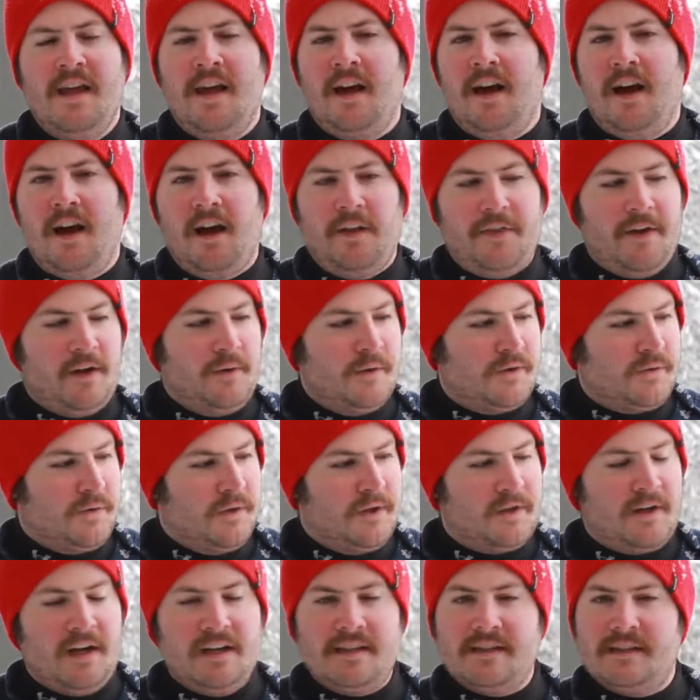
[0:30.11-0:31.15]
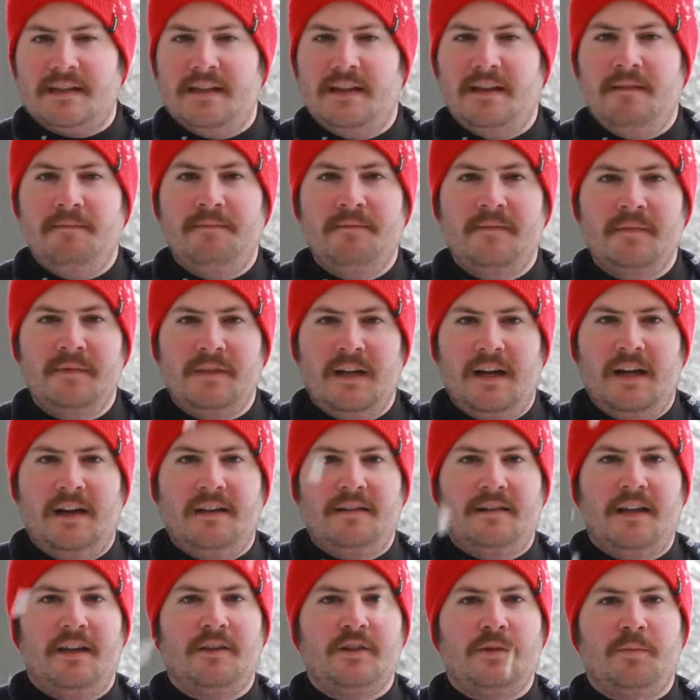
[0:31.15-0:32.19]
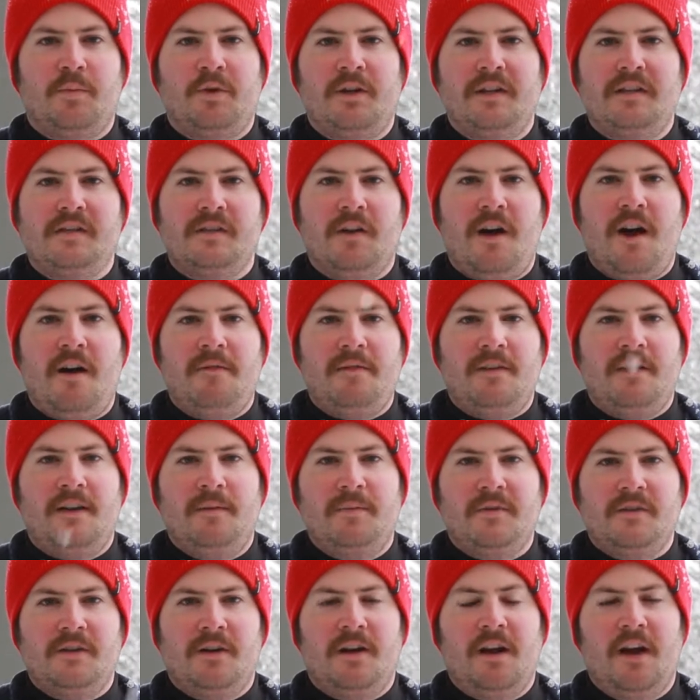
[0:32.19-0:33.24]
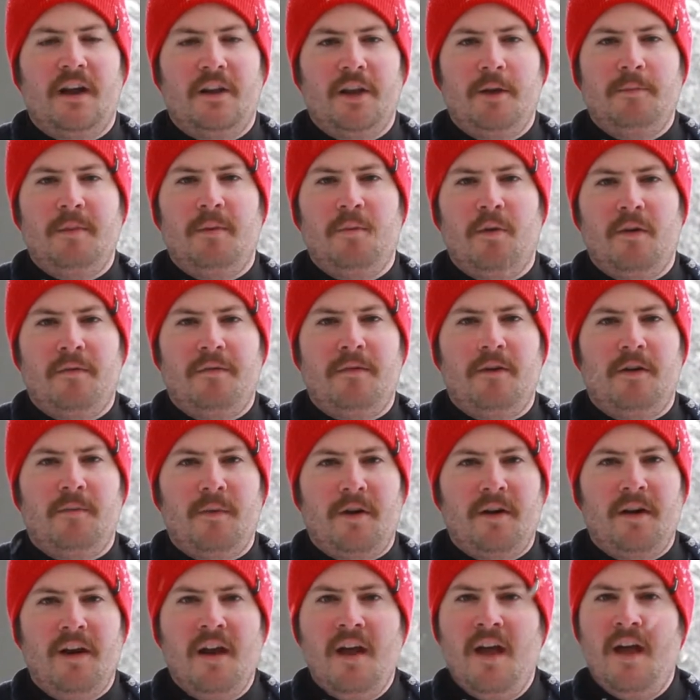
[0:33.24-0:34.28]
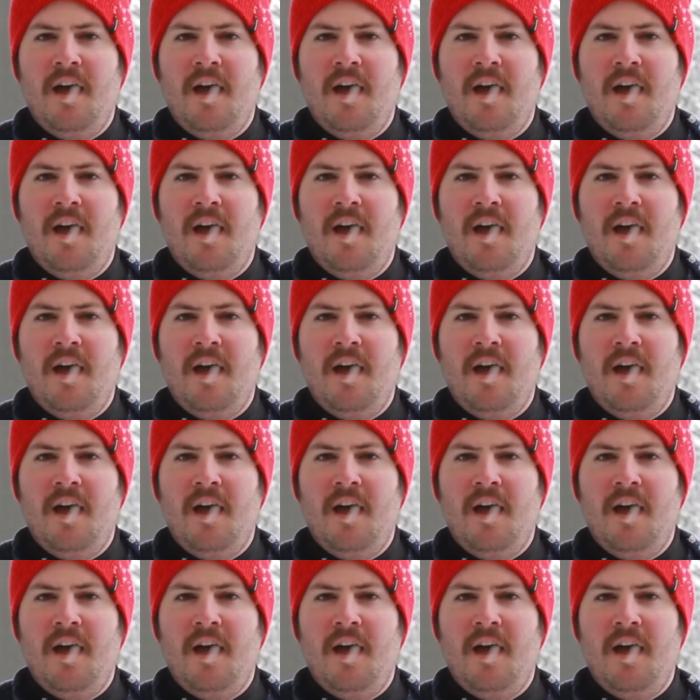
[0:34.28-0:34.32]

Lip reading: I thought it was a really great ski. Tails are pretty soft, tips are a little bit more firmer.